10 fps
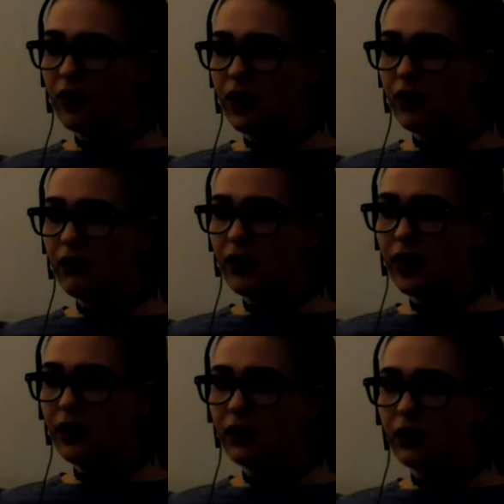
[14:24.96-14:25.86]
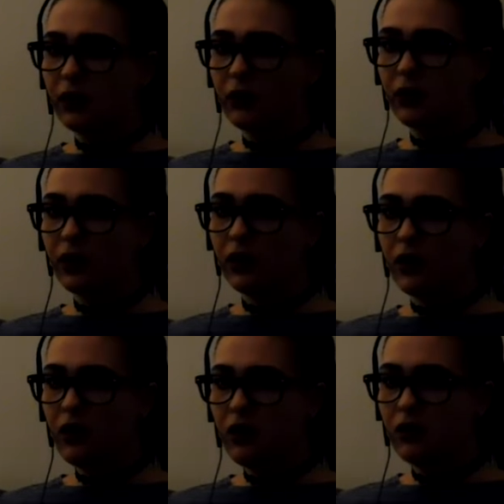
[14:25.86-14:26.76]
okay, okay, here we
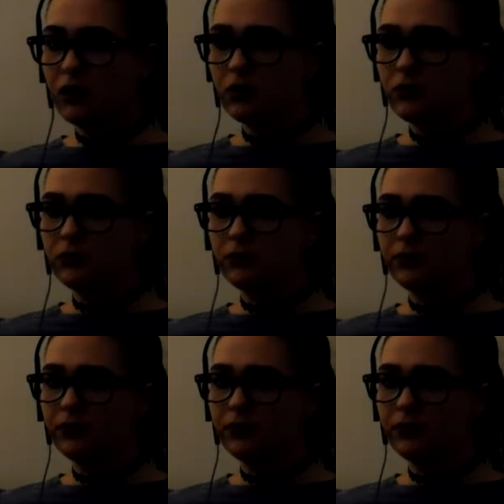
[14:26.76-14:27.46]
go.